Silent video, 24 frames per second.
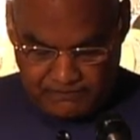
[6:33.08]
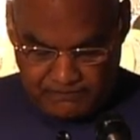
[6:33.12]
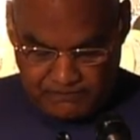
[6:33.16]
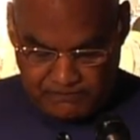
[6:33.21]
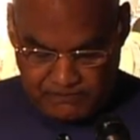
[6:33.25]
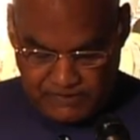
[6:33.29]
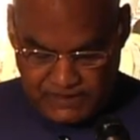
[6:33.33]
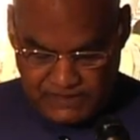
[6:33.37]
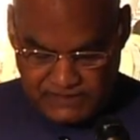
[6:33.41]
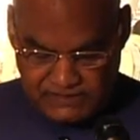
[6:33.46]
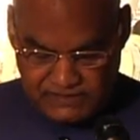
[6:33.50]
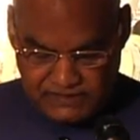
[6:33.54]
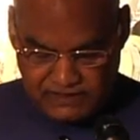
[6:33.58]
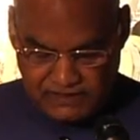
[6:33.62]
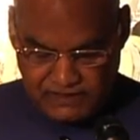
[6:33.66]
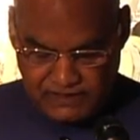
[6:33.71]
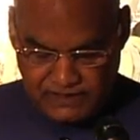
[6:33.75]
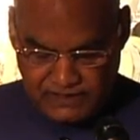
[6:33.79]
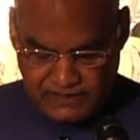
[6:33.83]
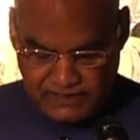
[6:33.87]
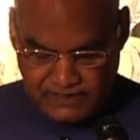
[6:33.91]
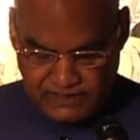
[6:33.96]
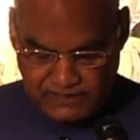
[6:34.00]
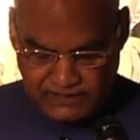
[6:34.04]
Major
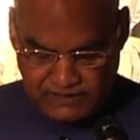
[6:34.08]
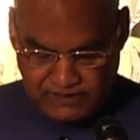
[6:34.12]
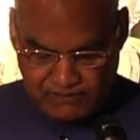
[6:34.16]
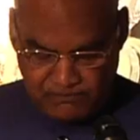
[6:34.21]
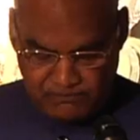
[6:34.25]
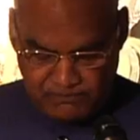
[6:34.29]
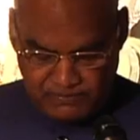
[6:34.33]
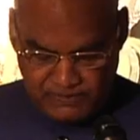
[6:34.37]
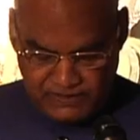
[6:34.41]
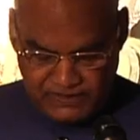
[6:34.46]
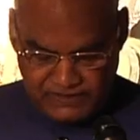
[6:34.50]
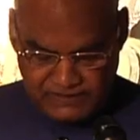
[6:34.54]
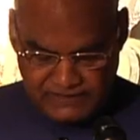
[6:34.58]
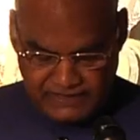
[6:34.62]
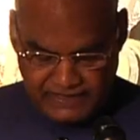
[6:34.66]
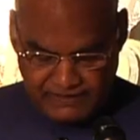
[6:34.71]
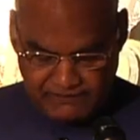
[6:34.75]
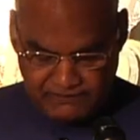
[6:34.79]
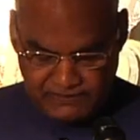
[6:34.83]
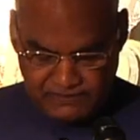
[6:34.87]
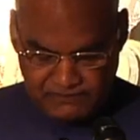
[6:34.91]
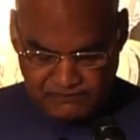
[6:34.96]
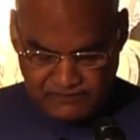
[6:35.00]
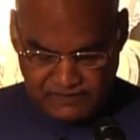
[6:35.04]
Indian companies
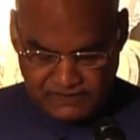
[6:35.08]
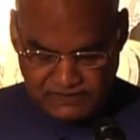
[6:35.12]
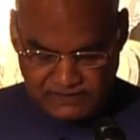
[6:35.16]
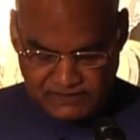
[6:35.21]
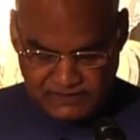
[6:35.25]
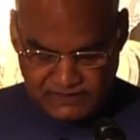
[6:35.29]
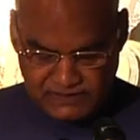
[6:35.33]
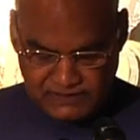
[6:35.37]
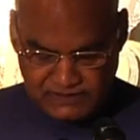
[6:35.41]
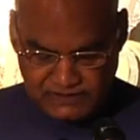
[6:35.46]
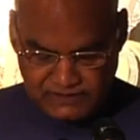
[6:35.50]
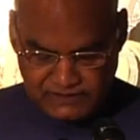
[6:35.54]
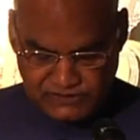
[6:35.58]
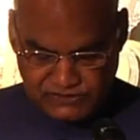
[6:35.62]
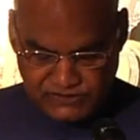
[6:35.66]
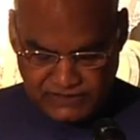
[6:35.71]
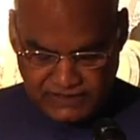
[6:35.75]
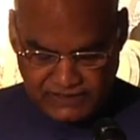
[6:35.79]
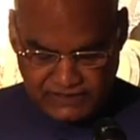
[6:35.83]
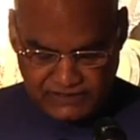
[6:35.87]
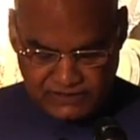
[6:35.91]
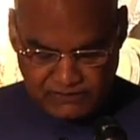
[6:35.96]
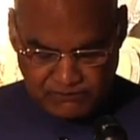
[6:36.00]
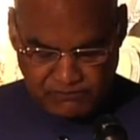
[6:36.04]
have invested in the
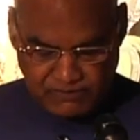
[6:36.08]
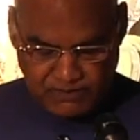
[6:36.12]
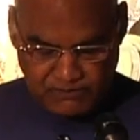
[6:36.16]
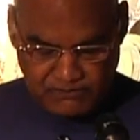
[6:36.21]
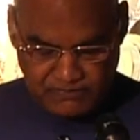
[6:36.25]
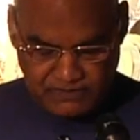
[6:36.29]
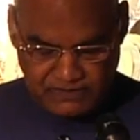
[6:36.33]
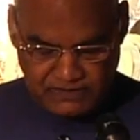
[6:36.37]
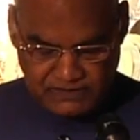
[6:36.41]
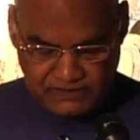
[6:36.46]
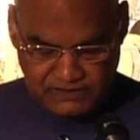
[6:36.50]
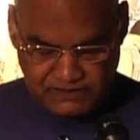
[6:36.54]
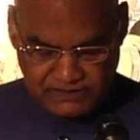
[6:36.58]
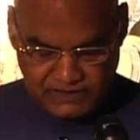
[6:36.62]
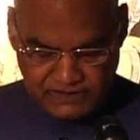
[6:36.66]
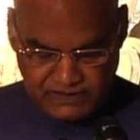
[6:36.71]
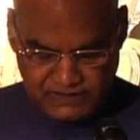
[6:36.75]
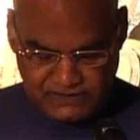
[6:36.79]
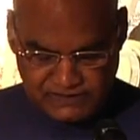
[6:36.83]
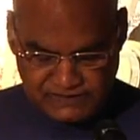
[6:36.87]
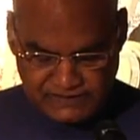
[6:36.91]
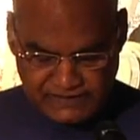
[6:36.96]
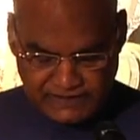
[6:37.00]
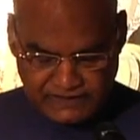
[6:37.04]
Czech Republic
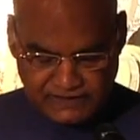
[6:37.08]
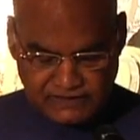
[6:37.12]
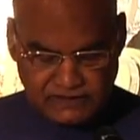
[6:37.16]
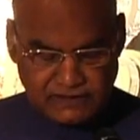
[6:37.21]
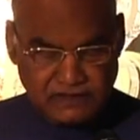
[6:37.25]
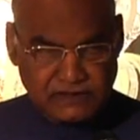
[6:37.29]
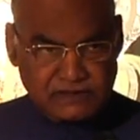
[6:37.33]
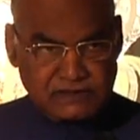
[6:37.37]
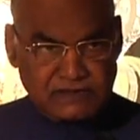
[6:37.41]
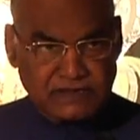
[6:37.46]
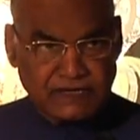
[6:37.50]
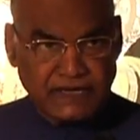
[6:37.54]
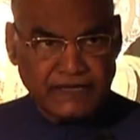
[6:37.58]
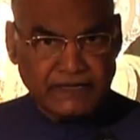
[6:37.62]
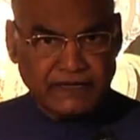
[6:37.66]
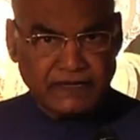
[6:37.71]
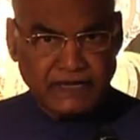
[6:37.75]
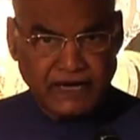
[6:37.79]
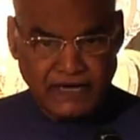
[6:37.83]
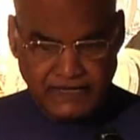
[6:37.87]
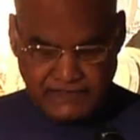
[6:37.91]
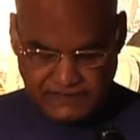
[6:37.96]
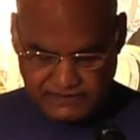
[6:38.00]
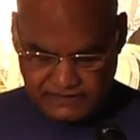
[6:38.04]
in sectors like
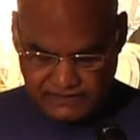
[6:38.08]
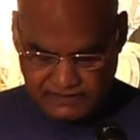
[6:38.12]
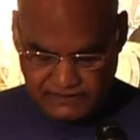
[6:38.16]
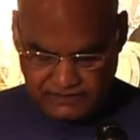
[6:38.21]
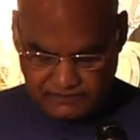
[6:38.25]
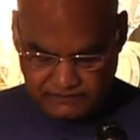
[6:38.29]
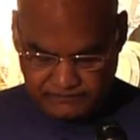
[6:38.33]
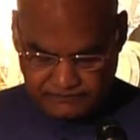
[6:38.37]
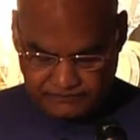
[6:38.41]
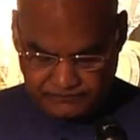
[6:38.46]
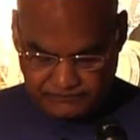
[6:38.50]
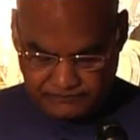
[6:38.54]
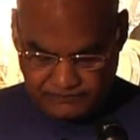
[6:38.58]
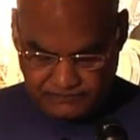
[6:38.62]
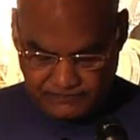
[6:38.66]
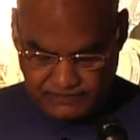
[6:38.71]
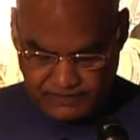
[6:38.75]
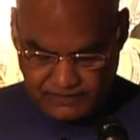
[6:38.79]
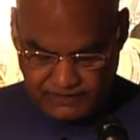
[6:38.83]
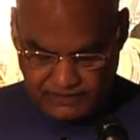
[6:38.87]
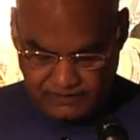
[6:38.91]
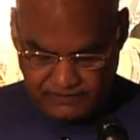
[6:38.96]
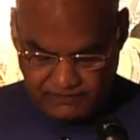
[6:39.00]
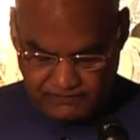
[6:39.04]
IT,
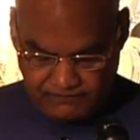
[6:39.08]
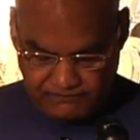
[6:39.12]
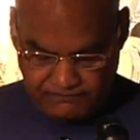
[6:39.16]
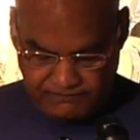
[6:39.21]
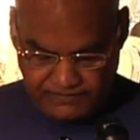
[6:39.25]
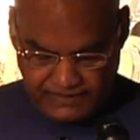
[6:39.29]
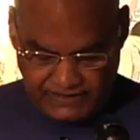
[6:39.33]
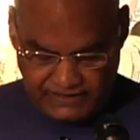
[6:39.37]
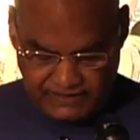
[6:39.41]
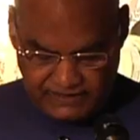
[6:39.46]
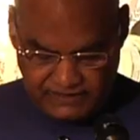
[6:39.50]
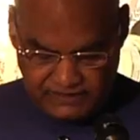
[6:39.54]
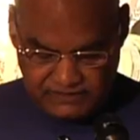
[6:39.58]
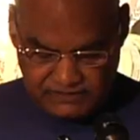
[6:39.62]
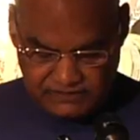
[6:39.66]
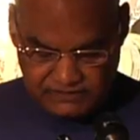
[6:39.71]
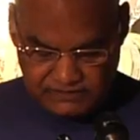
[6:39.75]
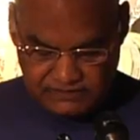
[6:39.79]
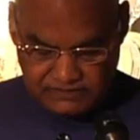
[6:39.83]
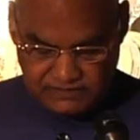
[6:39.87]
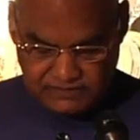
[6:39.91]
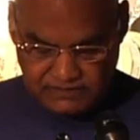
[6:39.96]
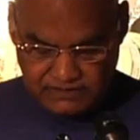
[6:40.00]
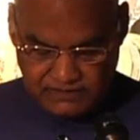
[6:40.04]

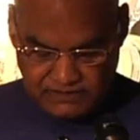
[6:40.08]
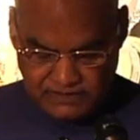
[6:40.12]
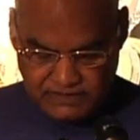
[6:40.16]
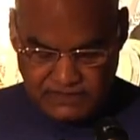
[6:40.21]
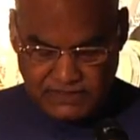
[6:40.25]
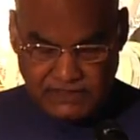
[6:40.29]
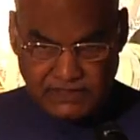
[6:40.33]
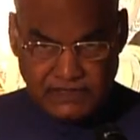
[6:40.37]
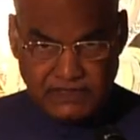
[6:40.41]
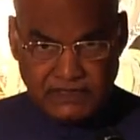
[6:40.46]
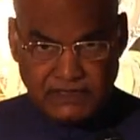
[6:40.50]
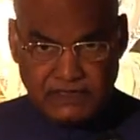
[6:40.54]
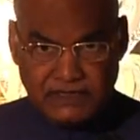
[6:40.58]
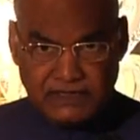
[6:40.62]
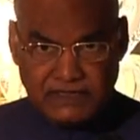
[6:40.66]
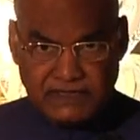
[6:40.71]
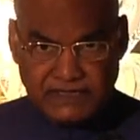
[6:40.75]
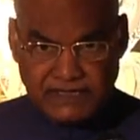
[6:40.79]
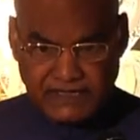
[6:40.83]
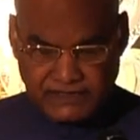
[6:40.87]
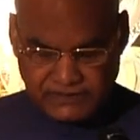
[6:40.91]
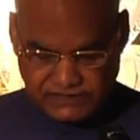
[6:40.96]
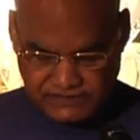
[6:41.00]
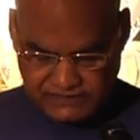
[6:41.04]
vehicles, tea,
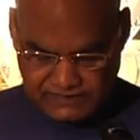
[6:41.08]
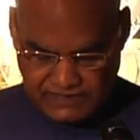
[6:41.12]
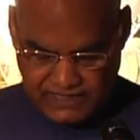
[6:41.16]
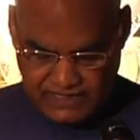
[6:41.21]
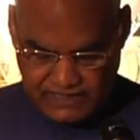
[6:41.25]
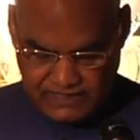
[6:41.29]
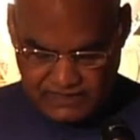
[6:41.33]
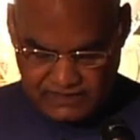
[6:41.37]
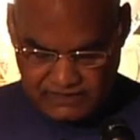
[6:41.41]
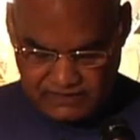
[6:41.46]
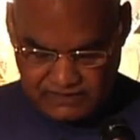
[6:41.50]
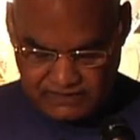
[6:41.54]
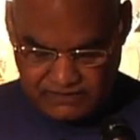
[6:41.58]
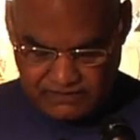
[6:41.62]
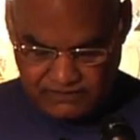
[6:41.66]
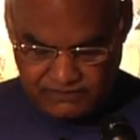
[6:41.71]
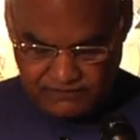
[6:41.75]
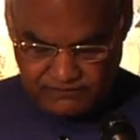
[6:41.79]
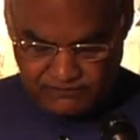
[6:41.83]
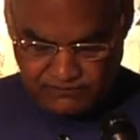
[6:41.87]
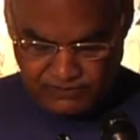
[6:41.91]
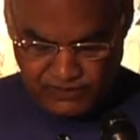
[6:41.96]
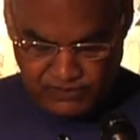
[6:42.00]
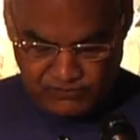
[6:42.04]
textile,
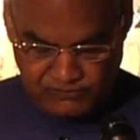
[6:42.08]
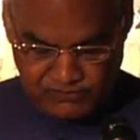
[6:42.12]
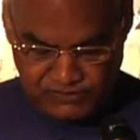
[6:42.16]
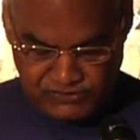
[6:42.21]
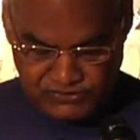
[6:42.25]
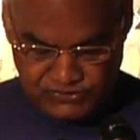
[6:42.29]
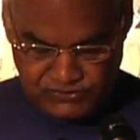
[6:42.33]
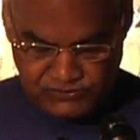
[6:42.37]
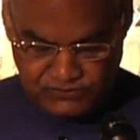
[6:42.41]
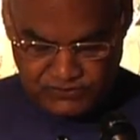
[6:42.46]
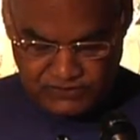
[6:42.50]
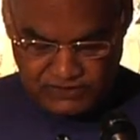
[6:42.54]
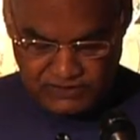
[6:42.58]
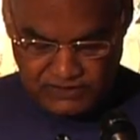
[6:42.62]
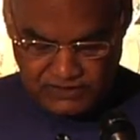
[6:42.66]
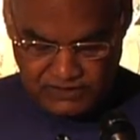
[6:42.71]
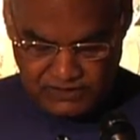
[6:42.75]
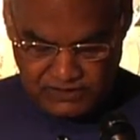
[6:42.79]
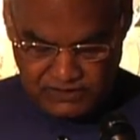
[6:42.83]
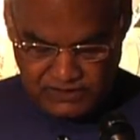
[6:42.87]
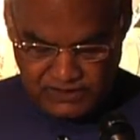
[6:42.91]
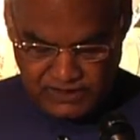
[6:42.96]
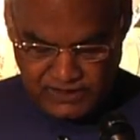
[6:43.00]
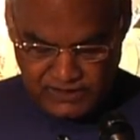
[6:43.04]

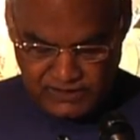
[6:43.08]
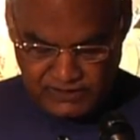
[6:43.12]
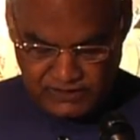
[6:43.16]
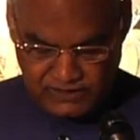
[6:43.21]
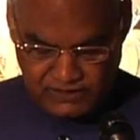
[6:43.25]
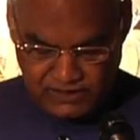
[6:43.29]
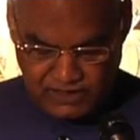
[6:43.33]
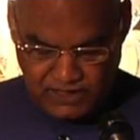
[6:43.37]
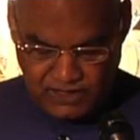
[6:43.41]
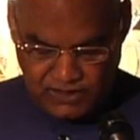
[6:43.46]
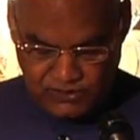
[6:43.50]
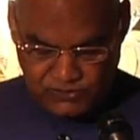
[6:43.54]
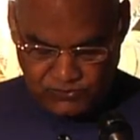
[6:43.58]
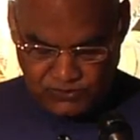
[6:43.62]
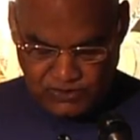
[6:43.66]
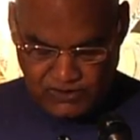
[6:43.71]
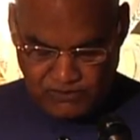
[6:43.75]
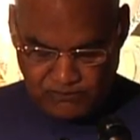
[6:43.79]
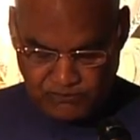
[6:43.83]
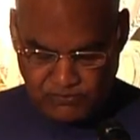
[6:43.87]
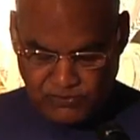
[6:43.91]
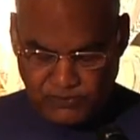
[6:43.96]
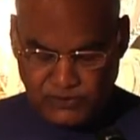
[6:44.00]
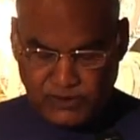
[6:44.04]
pharmaceutical, and auto
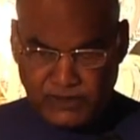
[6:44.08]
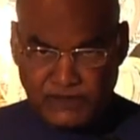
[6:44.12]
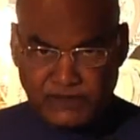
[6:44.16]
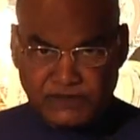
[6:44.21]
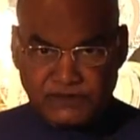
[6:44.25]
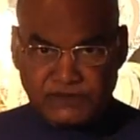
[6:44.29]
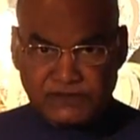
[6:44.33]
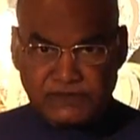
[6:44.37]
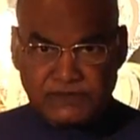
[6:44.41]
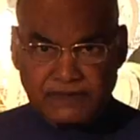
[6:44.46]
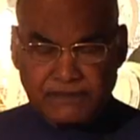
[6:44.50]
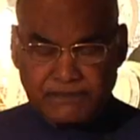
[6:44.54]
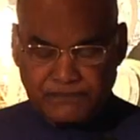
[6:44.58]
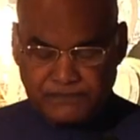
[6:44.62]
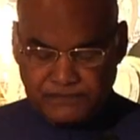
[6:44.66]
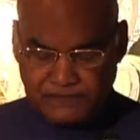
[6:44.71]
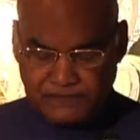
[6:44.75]
components.